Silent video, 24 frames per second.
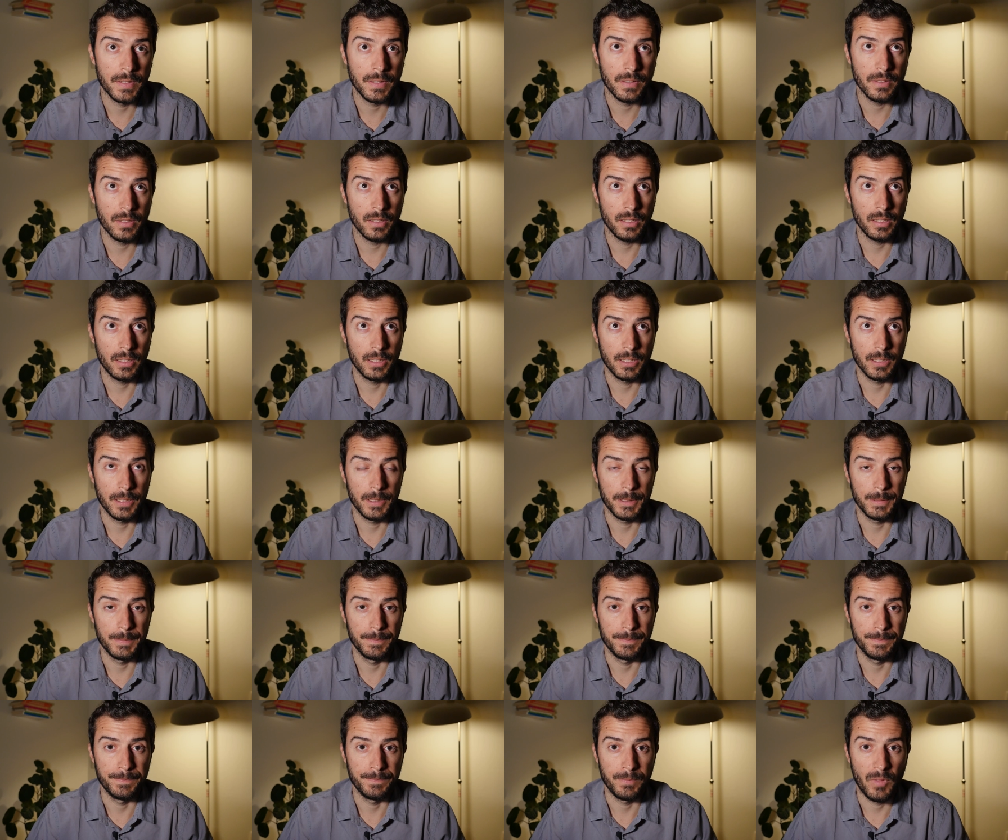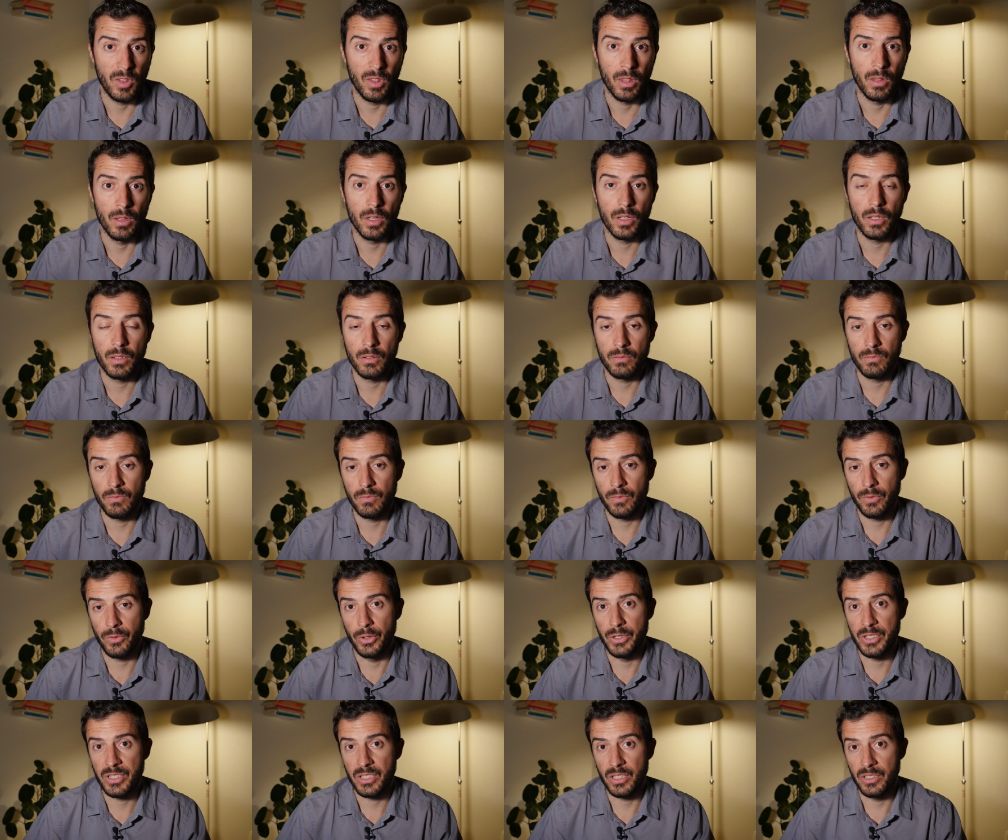um, for
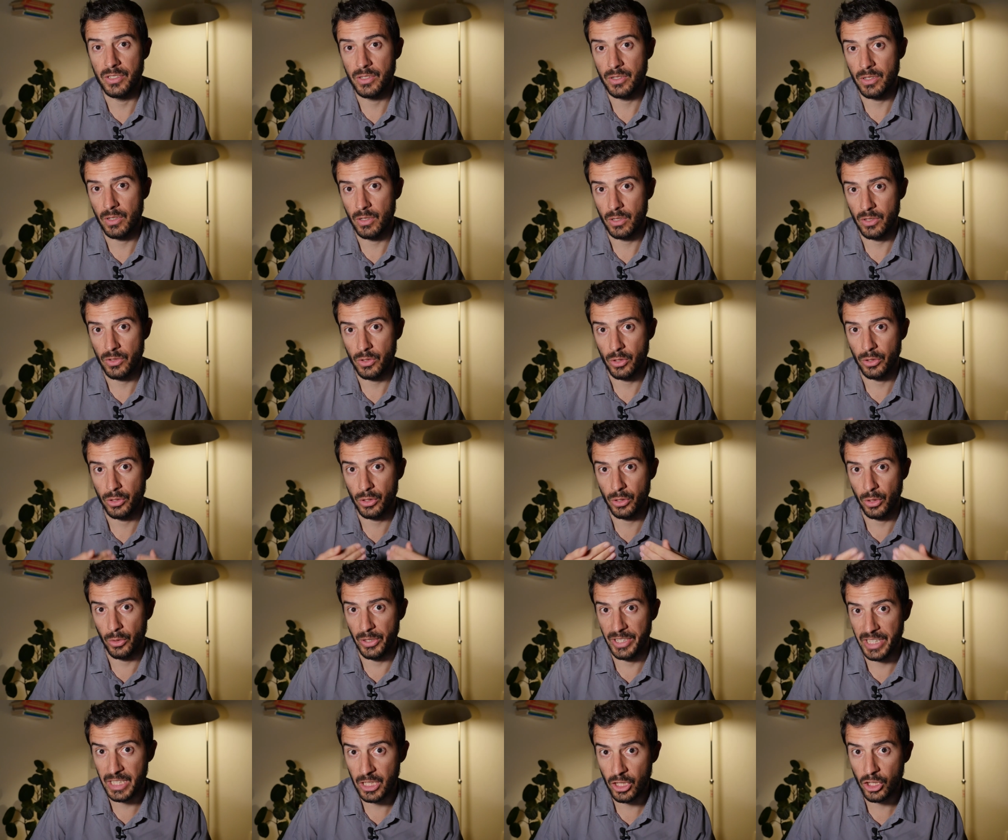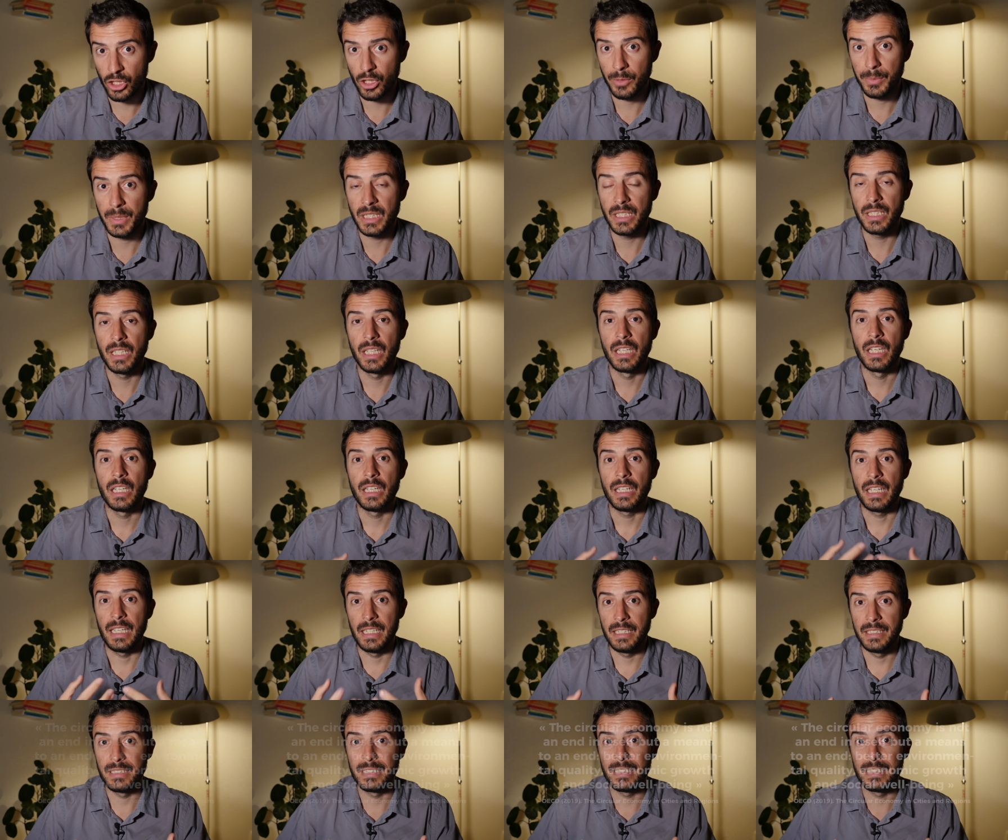instance, the circular economy in
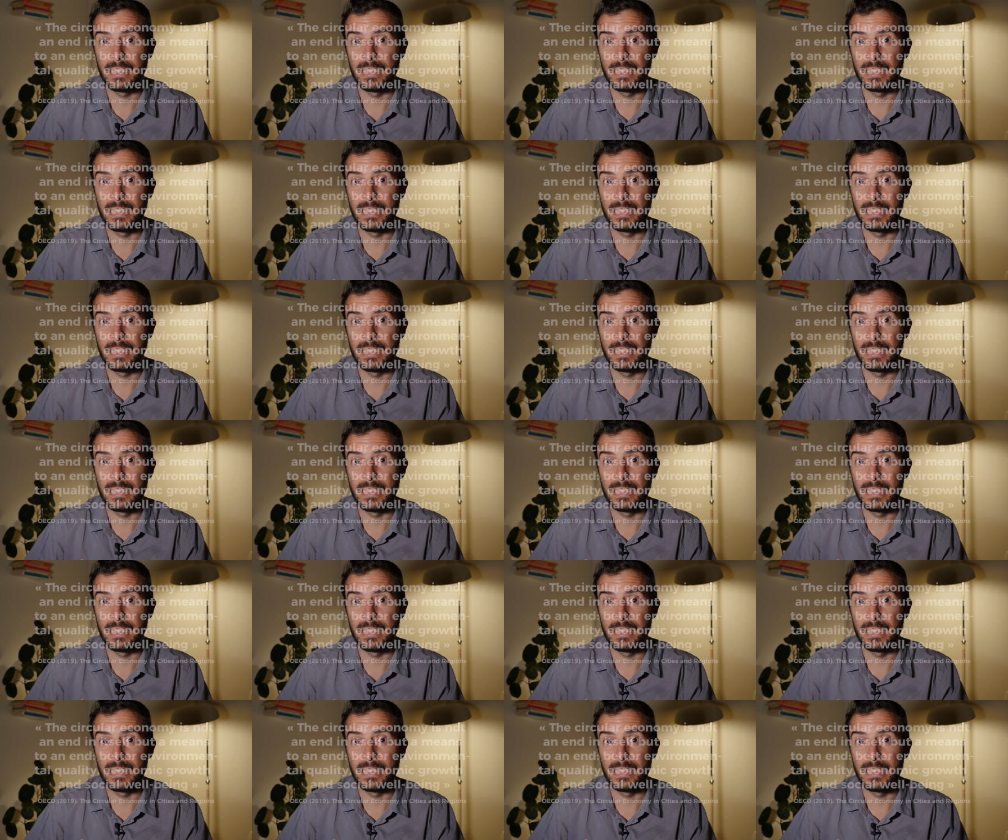cities